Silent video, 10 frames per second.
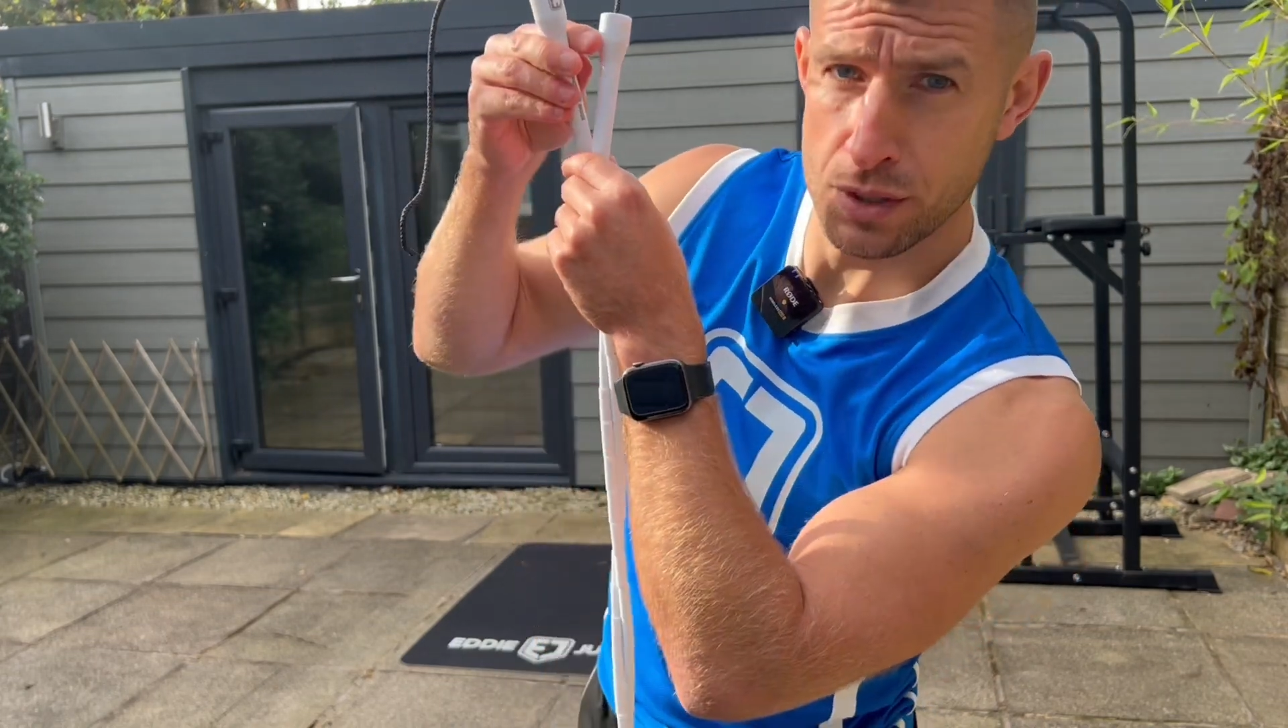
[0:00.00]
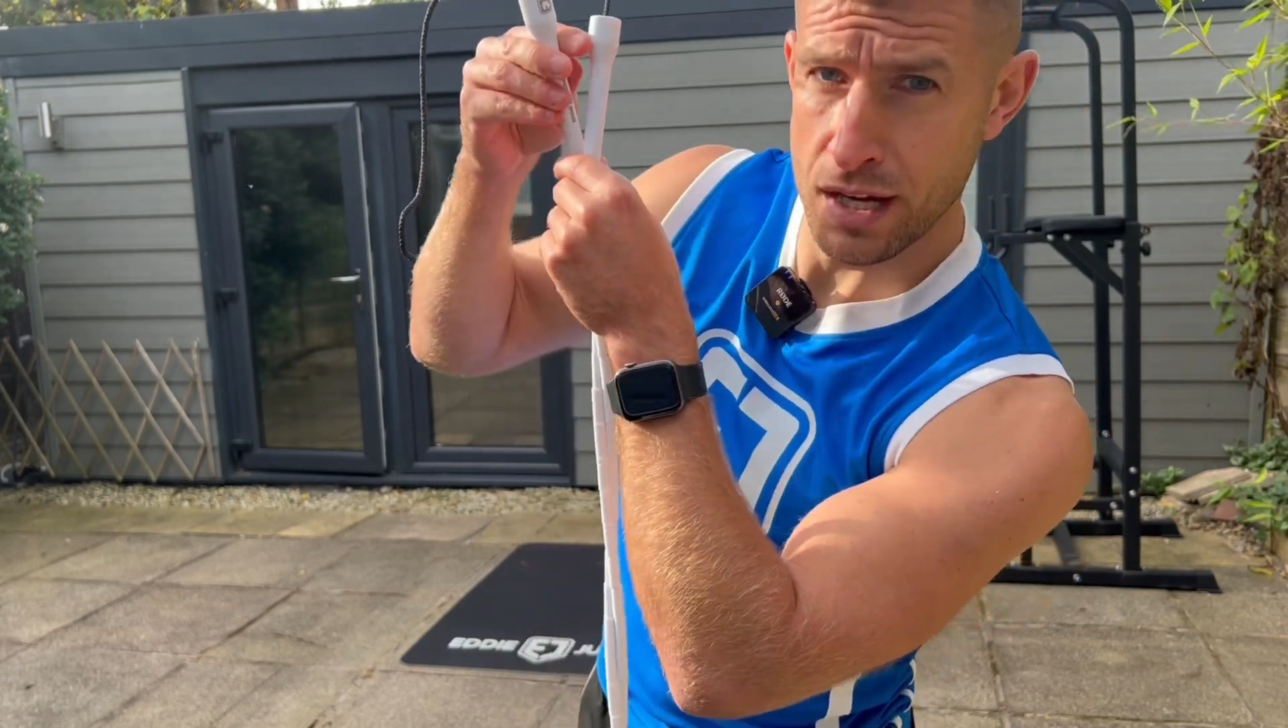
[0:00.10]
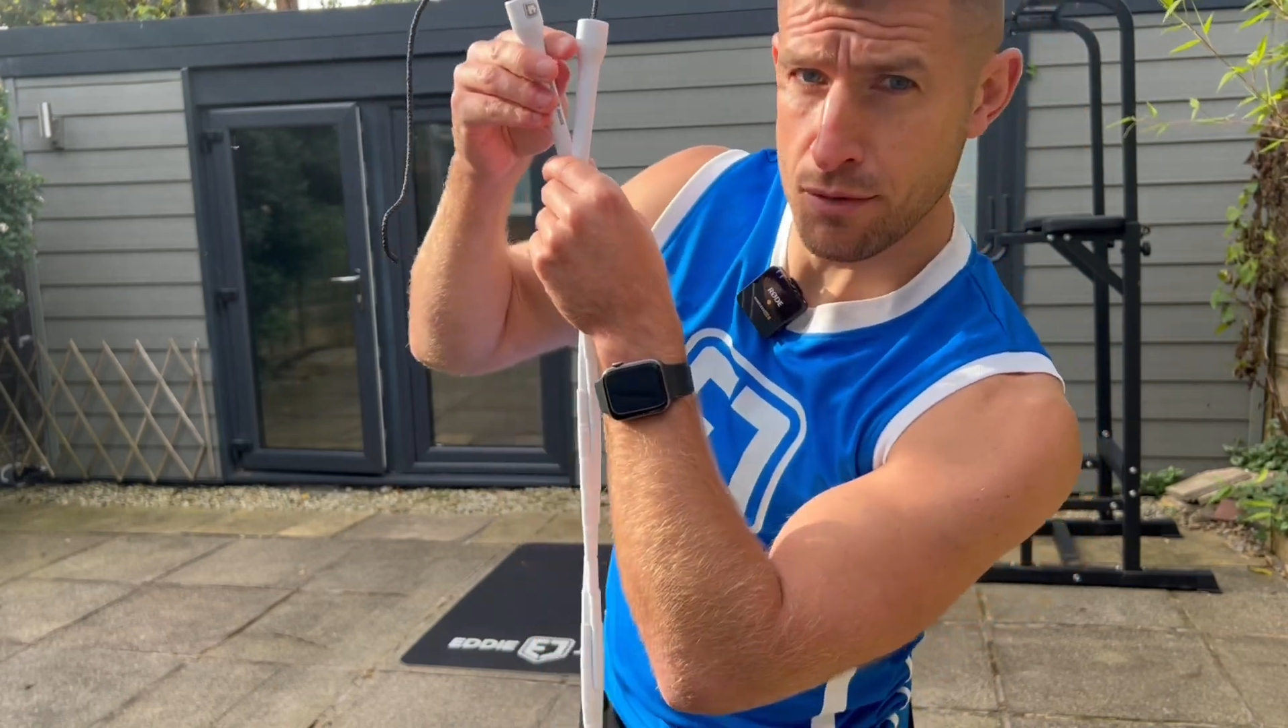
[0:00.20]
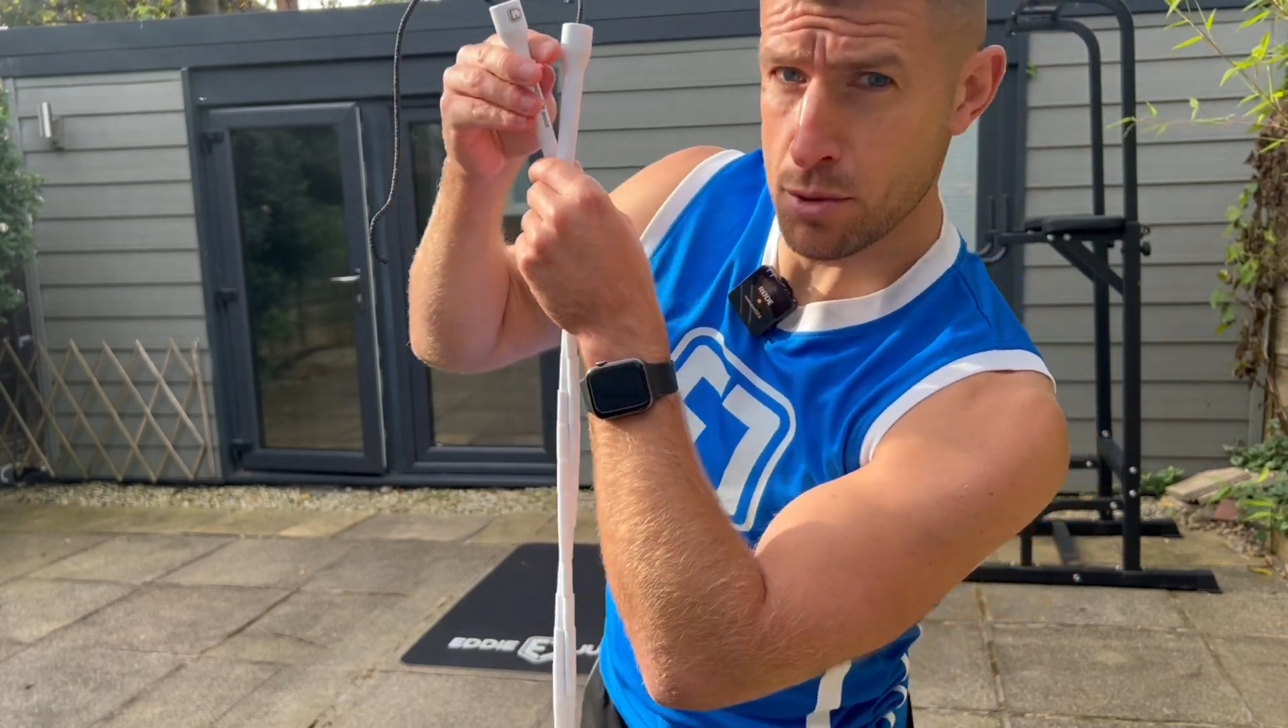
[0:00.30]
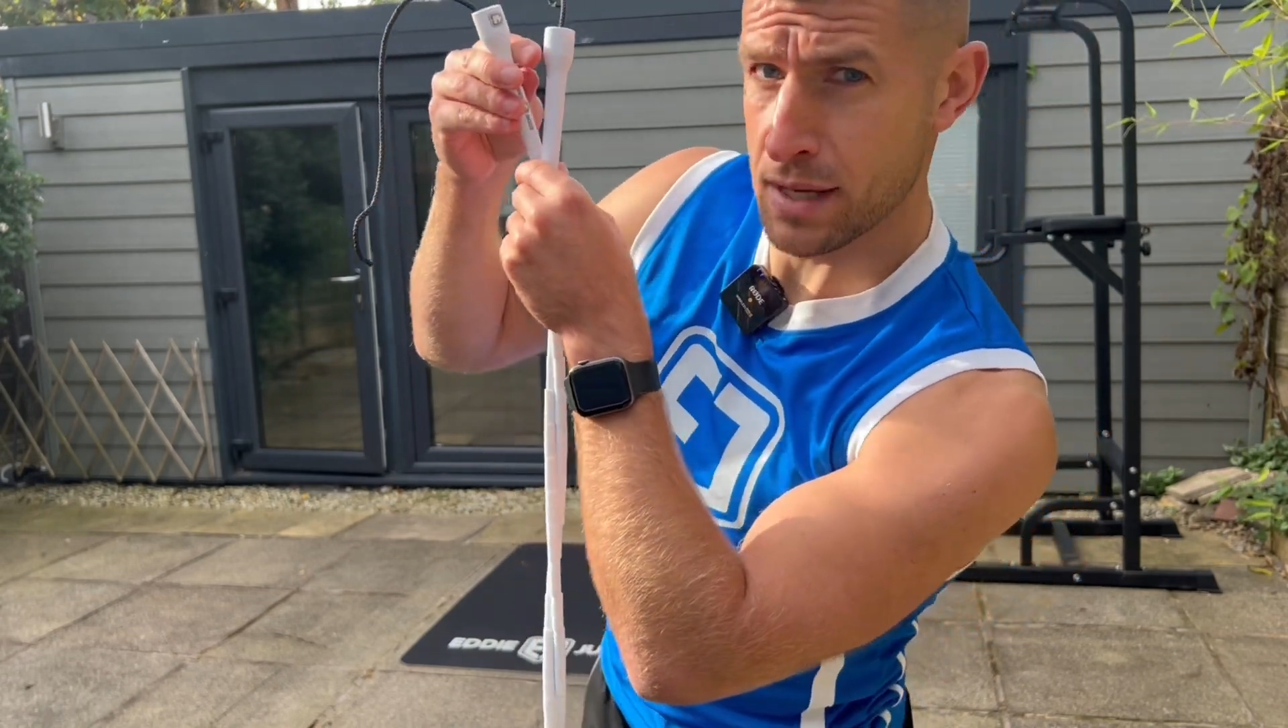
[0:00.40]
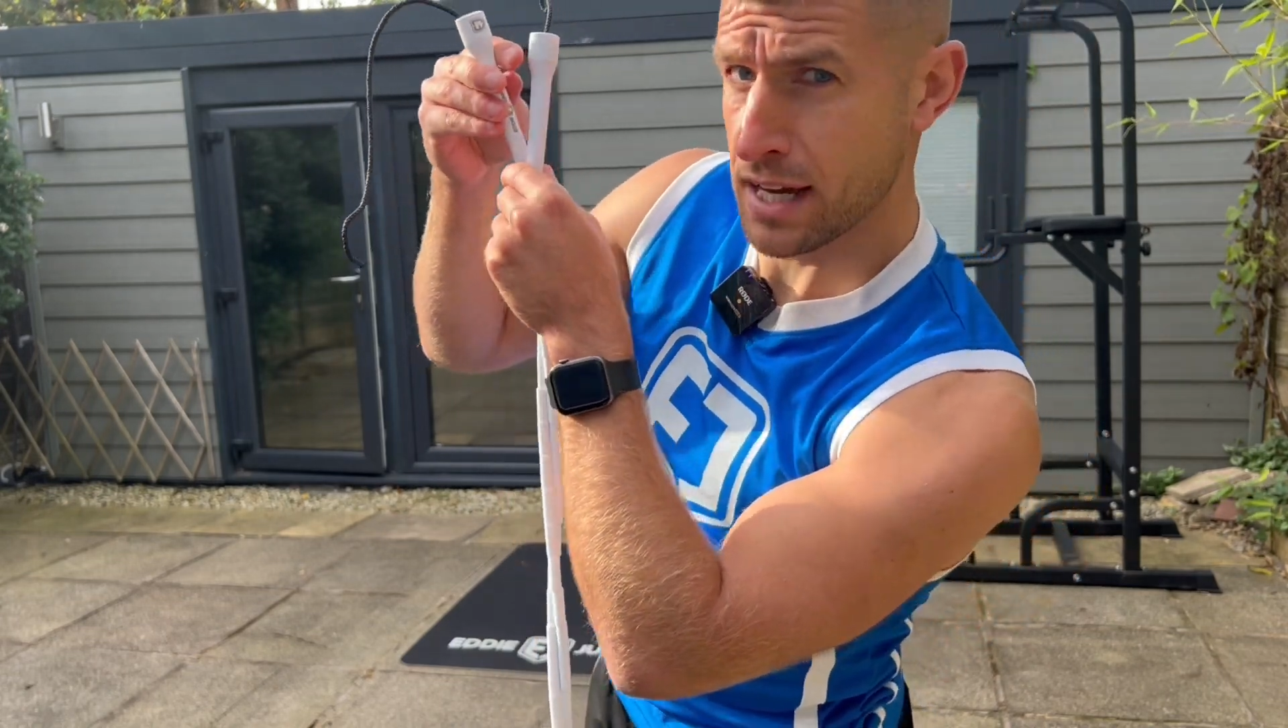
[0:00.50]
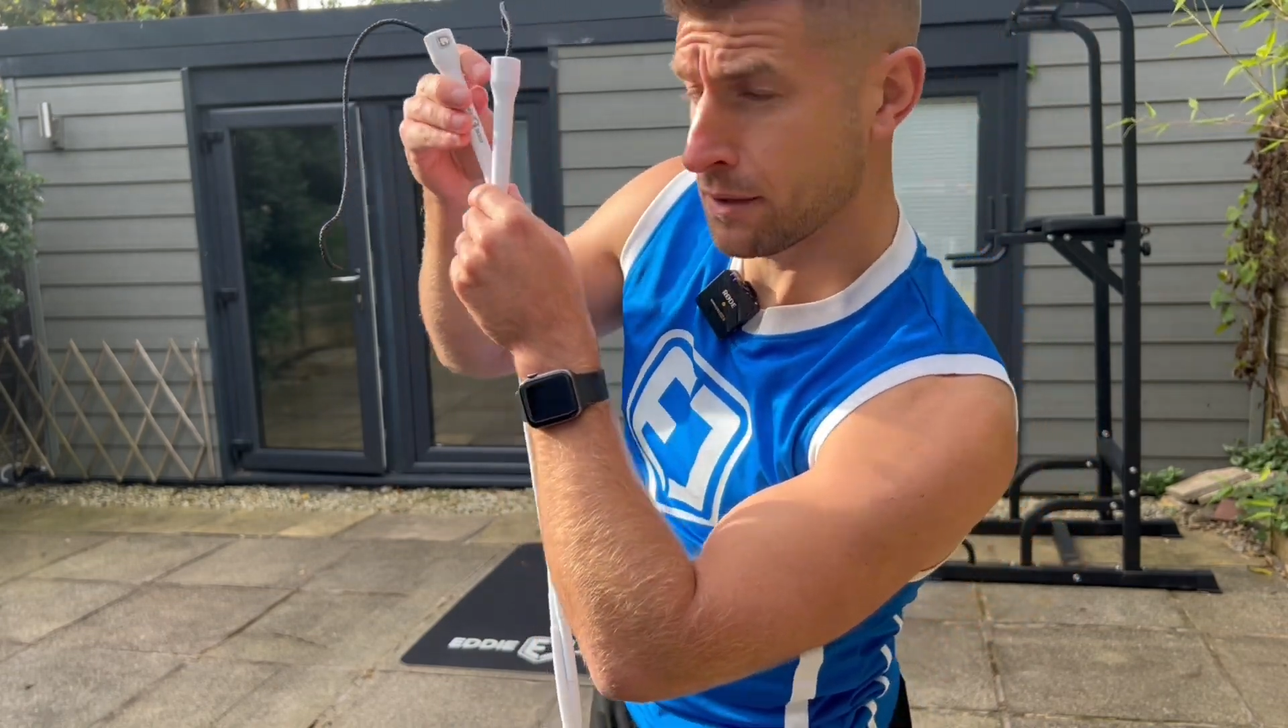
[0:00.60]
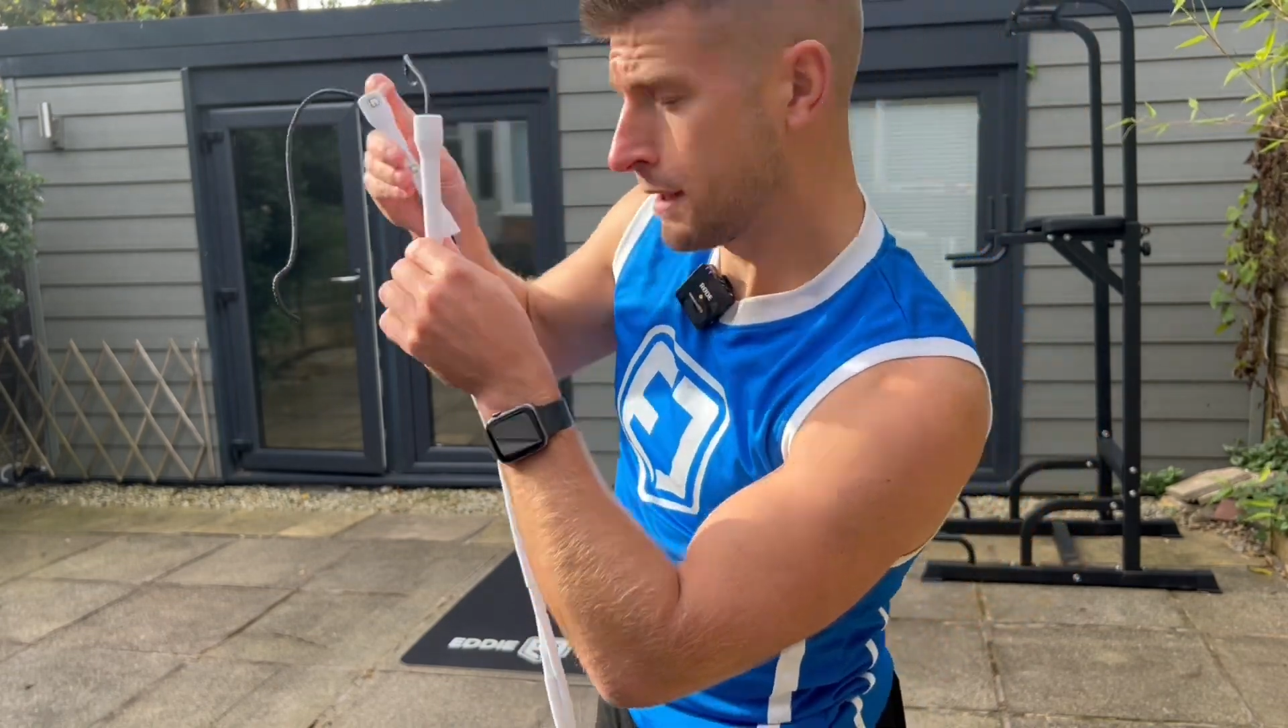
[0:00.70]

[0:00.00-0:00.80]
that rope down.